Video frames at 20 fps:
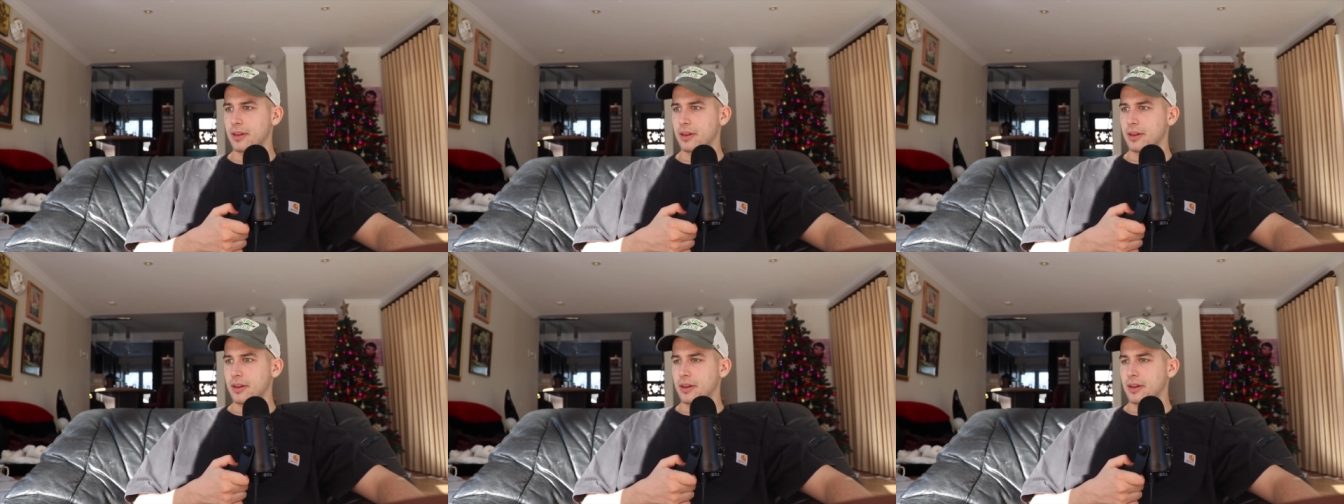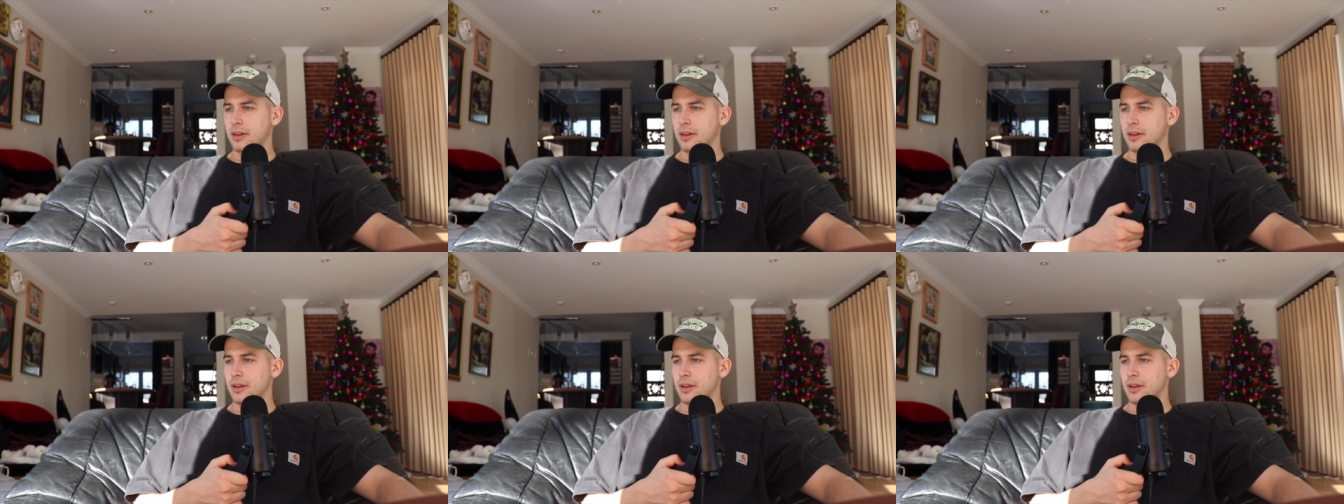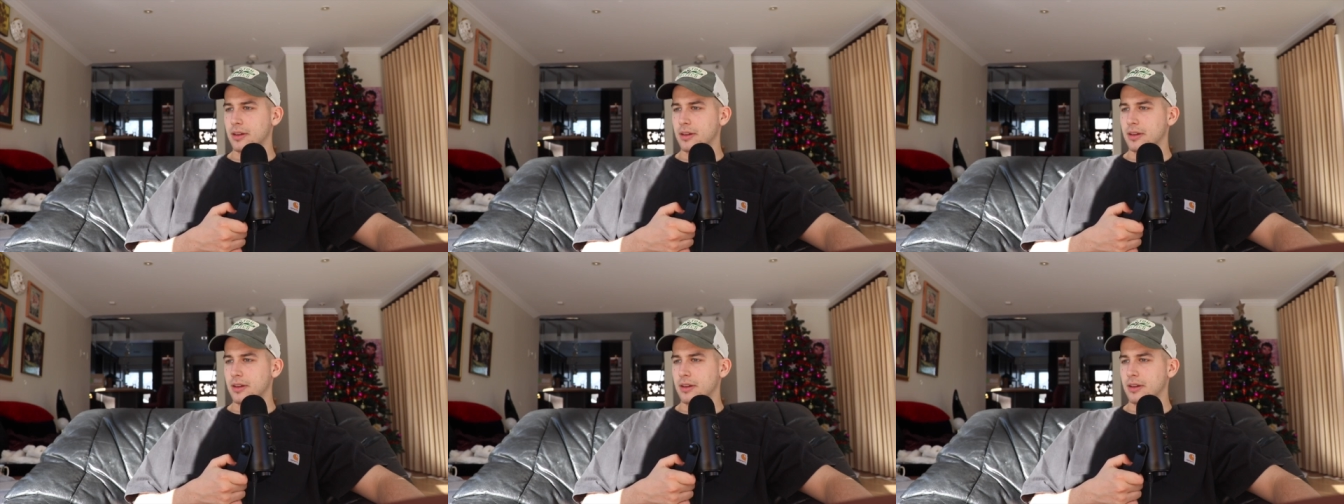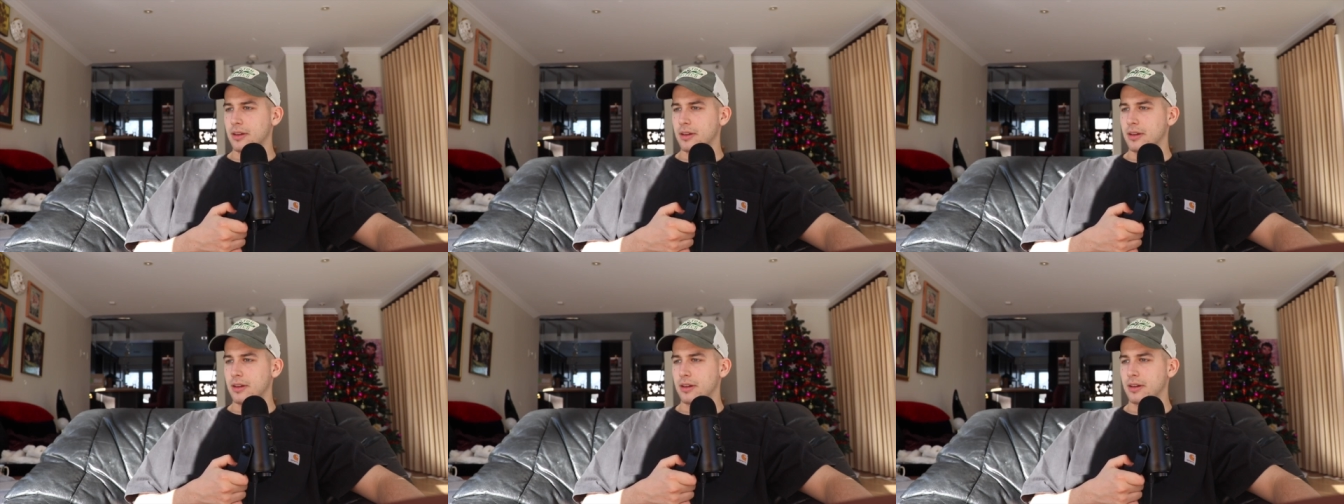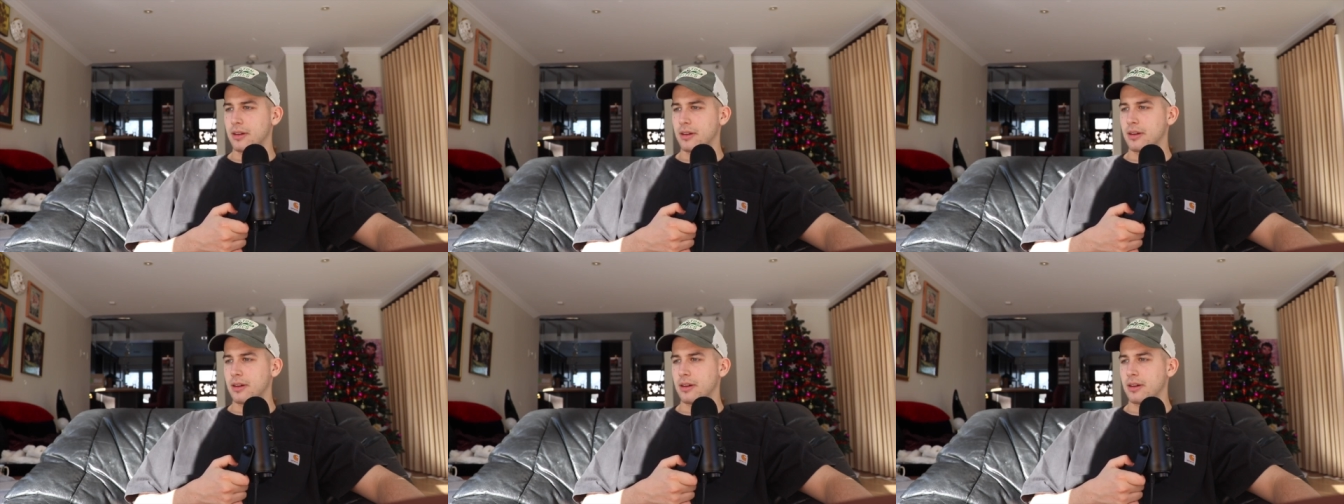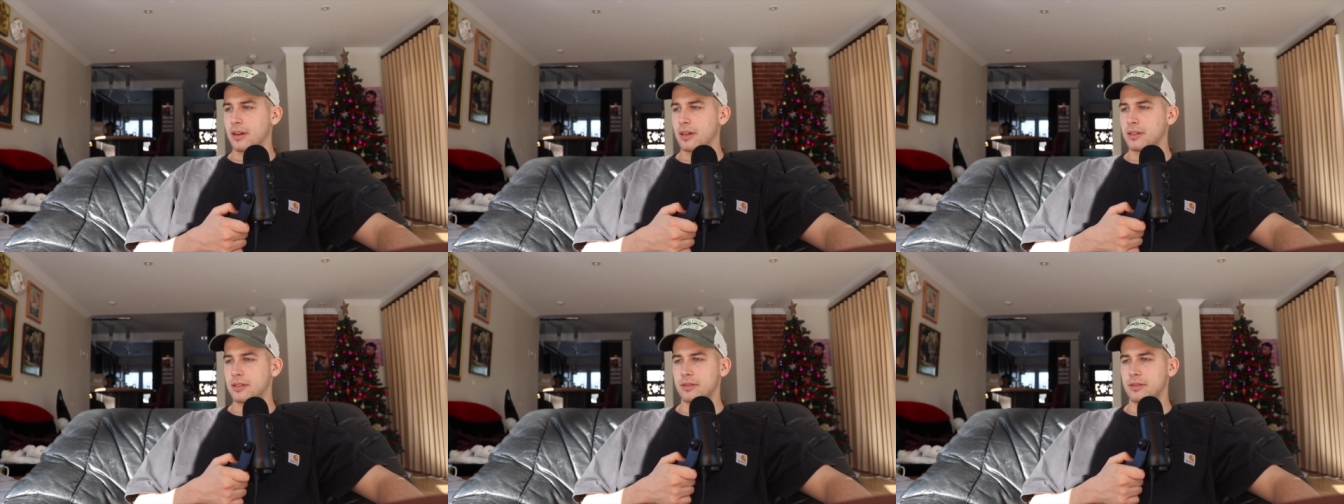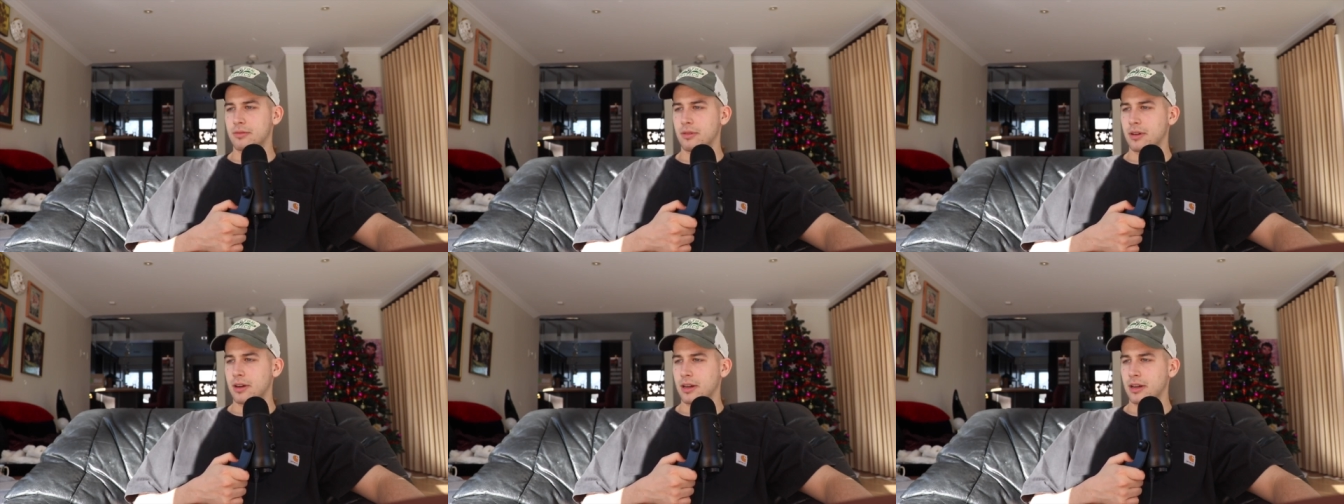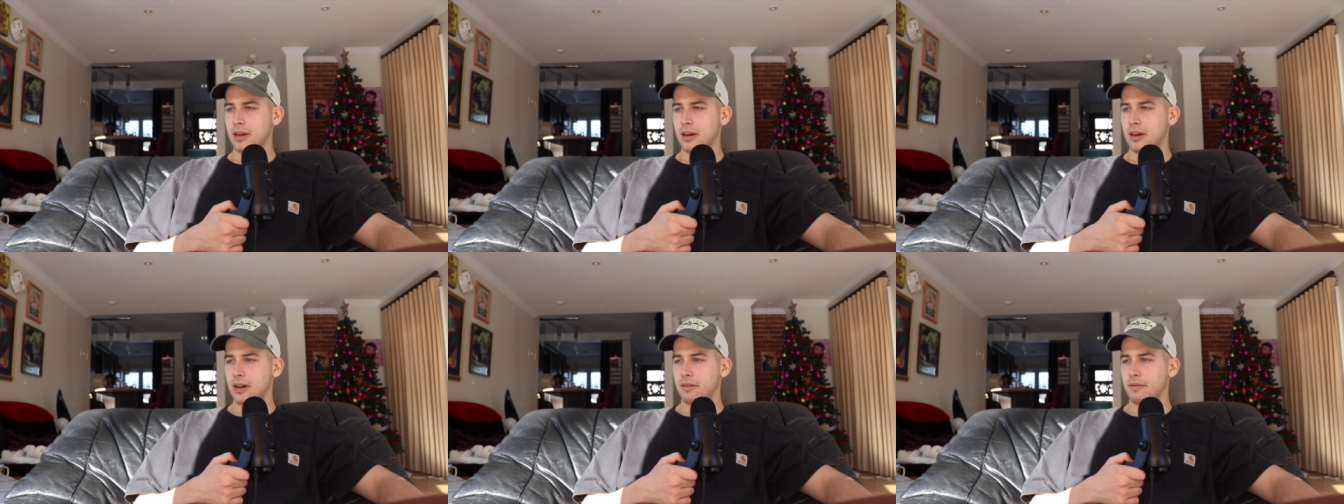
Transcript: I swear to God,